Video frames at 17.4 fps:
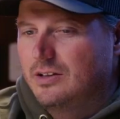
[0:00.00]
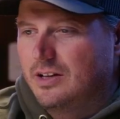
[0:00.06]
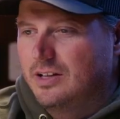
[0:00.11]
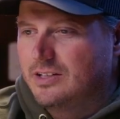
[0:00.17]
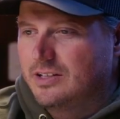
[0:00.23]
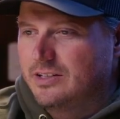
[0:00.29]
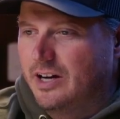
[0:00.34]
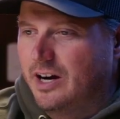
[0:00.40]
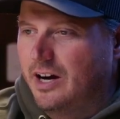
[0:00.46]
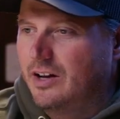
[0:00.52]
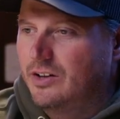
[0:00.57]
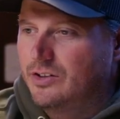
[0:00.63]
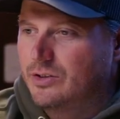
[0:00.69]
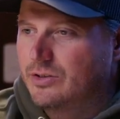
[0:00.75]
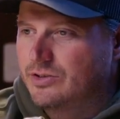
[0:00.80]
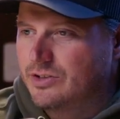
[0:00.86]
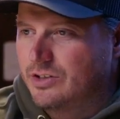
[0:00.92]
It's a dial you
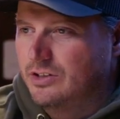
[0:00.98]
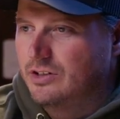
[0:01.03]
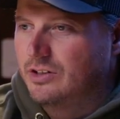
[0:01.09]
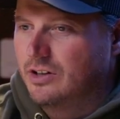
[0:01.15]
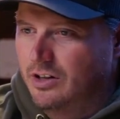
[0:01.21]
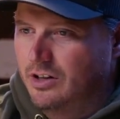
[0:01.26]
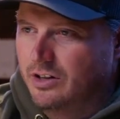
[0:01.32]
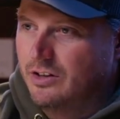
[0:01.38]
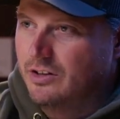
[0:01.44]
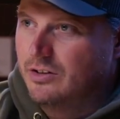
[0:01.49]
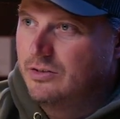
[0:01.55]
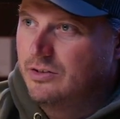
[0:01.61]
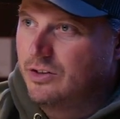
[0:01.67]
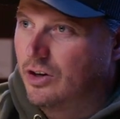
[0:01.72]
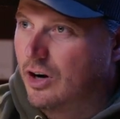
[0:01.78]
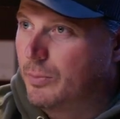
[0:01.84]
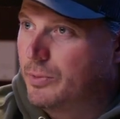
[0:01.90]
can turn on
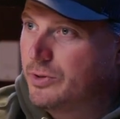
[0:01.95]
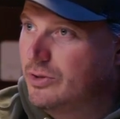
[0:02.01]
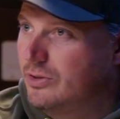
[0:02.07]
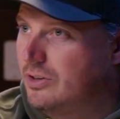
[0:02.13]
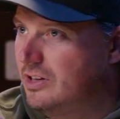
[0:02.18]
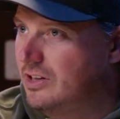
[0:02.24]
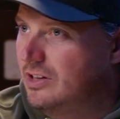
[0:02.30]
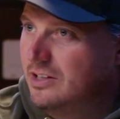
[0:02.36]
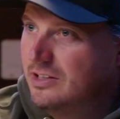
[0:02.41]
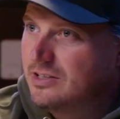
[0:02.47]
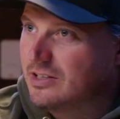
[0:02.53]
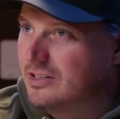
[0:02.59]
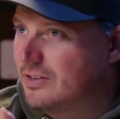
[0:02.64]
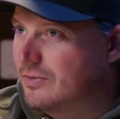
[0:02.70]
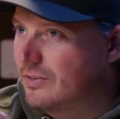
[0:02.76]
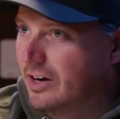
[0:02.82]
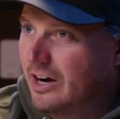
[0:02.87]
your opportunities in
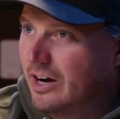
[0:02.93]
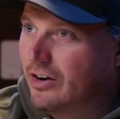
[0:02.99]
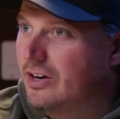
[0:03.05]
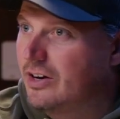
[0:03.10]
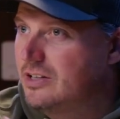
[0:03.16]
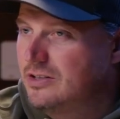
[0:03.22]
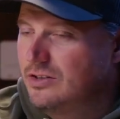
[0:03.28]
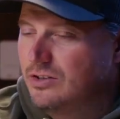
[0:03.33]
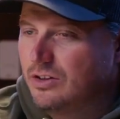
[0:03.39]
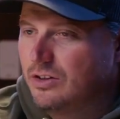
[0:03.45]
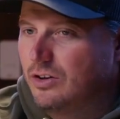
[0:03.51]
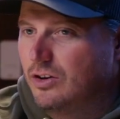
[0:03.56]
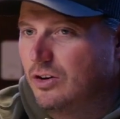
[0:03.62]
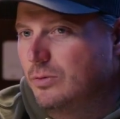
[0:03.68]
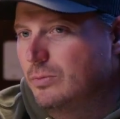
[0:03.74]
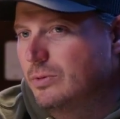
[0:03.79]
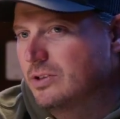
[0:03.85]
different areas you can
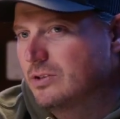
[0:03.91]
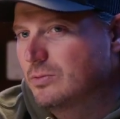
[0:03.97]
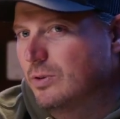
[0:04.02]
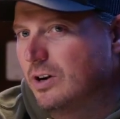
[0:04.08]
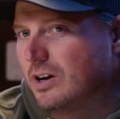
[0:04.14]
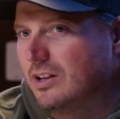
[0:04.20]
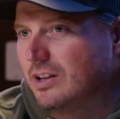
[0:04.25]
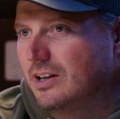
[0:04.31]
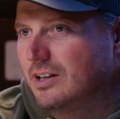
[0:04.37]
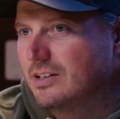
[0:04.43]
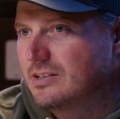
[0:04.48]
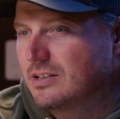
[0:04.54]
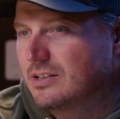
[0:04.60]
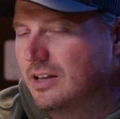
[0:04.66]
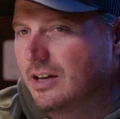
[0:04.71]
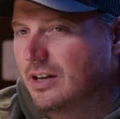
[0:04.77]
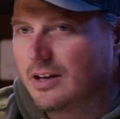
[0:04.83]
go, but as well as
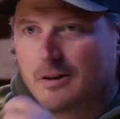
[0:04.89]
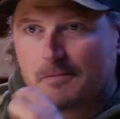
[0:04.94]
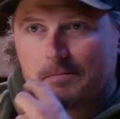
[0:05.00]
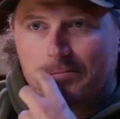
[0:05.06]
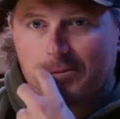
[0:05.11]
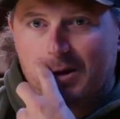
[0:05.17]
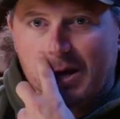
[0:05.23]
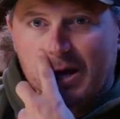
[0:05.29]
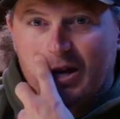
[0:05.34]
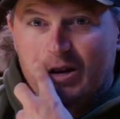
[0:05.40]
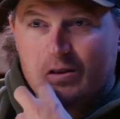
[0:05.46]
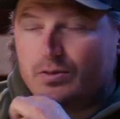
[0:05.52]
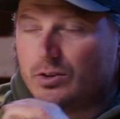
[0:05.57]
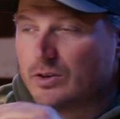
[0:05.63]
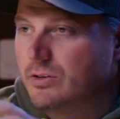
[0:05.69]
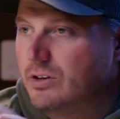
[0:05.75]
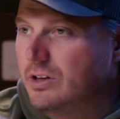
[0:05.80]
like, if
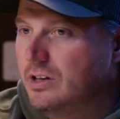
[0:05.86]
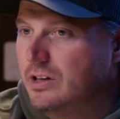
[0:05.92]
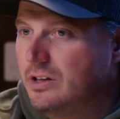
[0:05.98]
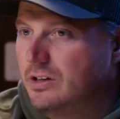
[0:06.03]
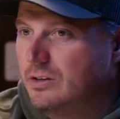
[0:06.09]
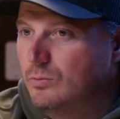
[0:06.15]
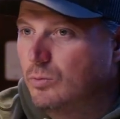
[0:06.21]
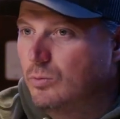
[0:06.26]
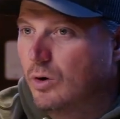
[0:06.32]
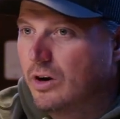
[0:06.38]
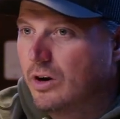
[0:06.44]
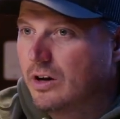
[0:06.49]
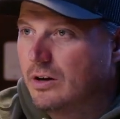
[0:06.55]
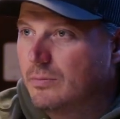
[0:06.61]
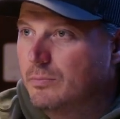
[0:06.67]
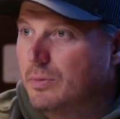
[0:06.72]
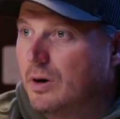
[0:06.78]
you need, want
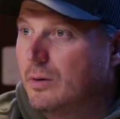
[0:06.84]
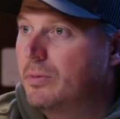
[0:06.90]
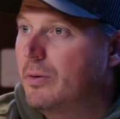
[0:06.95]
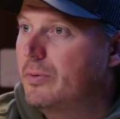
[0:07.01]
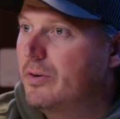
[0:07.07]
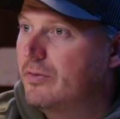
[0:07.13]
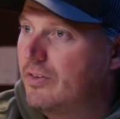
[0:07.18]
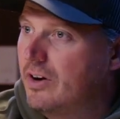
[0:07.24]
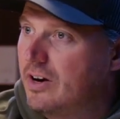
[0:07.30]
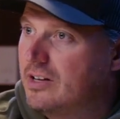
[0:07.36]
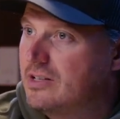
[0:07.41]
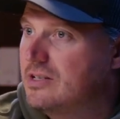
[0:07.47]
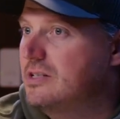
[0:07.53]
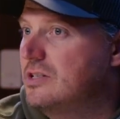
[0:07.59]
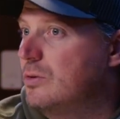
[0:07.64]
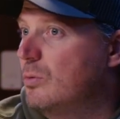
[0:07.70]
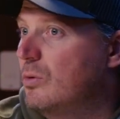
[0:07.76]
to bump up your
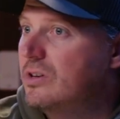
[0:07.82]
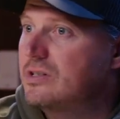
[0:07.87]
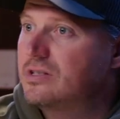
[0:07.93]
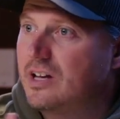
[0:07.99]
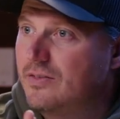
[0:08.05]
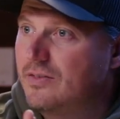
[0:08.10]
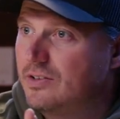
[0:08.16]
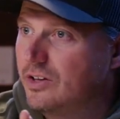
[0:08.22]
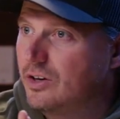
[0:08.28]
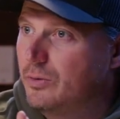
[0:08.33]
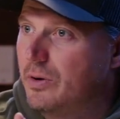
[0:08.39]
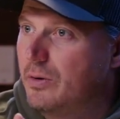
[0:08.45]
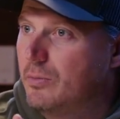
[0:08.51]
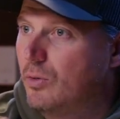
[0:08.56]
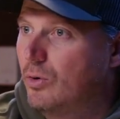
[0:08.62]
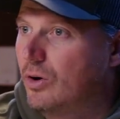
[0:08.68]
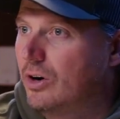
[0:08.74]
finances, you want to save a little bit
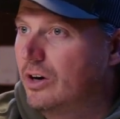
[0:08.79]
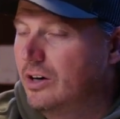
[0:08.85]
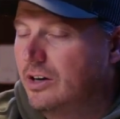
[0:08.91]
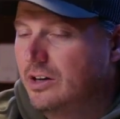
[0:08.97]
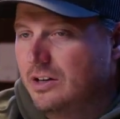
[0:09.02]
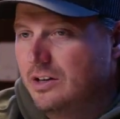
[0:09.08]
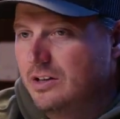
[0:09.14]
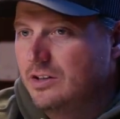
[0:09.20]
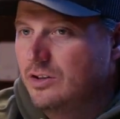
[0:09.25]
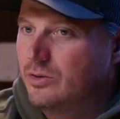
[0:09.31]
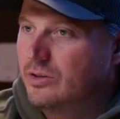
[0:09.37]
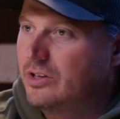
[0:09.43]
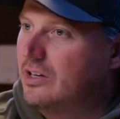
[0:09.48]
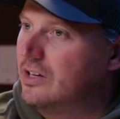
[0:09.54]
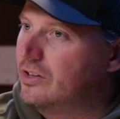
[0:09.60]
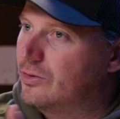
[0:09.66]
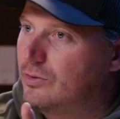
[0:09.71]
more, you can
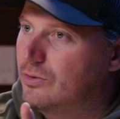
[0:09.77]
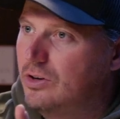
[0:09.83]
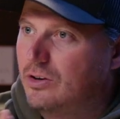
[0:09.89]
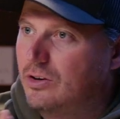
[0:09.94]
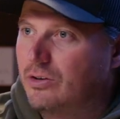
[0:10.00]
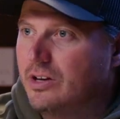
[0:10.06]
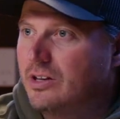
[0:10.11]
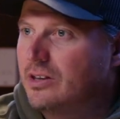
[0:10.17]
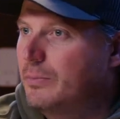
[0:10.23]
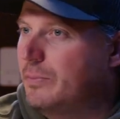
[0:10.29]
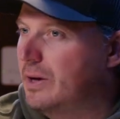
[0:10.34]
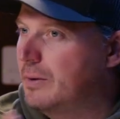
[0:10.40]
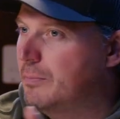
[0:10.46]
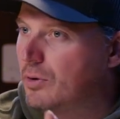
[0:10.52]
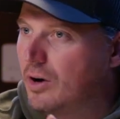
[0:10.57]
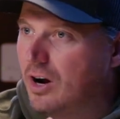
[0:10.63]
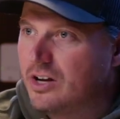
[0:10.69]
hit the road, hit the big
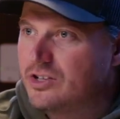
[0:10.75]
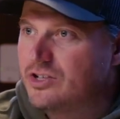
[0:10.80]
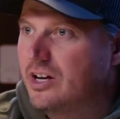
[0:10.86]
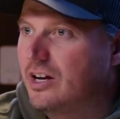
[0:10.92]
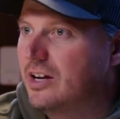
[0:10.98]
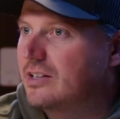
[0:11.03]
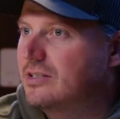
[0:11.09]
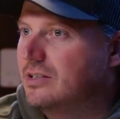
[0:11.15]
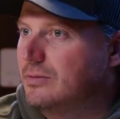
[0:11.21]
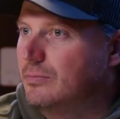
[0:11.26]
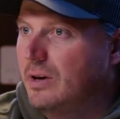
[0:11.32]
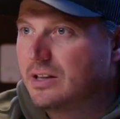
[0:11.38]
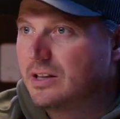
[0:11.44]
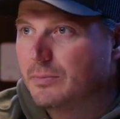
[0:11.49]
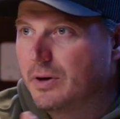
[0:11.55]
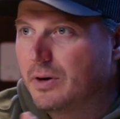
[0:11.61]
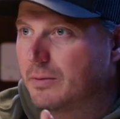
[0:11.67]
projects and make
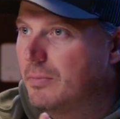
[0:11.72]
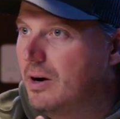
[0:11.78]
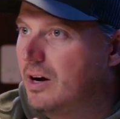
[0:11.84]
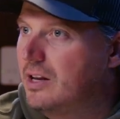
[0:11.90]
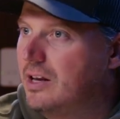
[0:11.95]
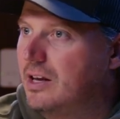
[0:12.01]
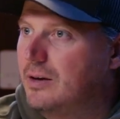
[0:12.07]
the big money.